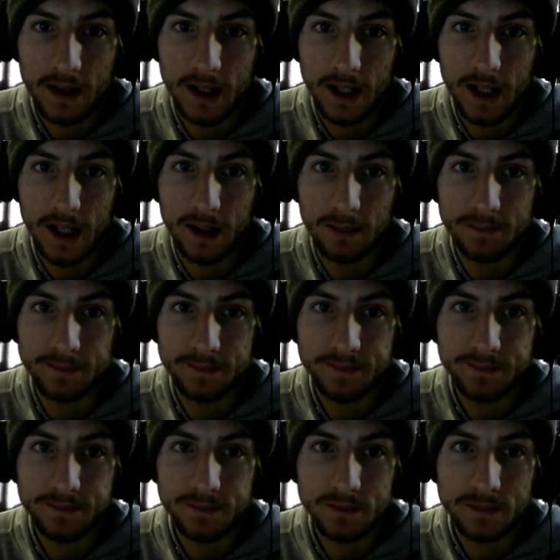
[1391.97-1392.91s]
Of
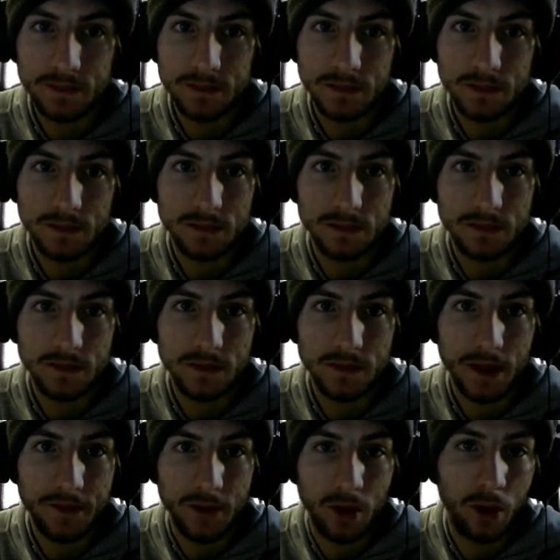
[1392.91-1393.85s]

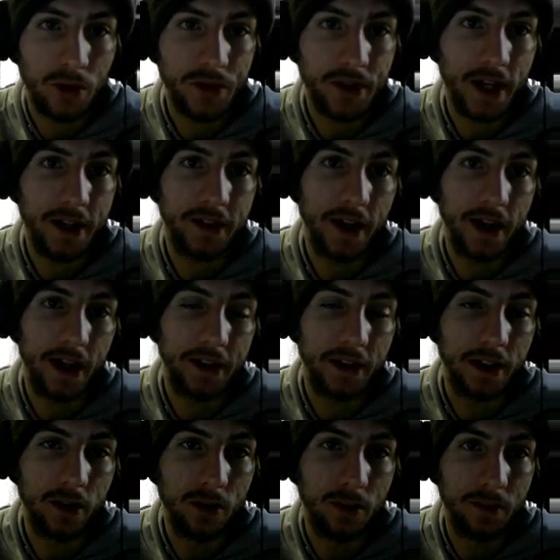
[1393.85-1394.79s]
course, I had to add
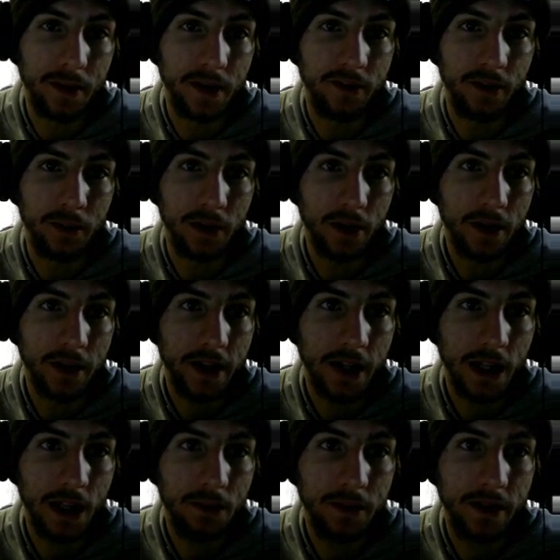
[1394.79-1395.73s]
a little bit of a
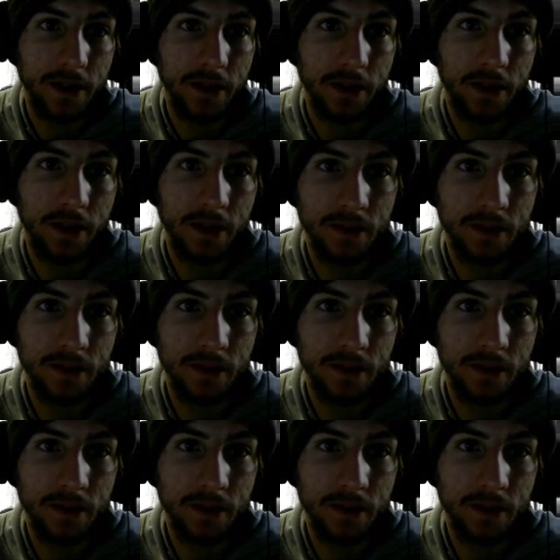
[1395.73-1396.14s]
melodic element.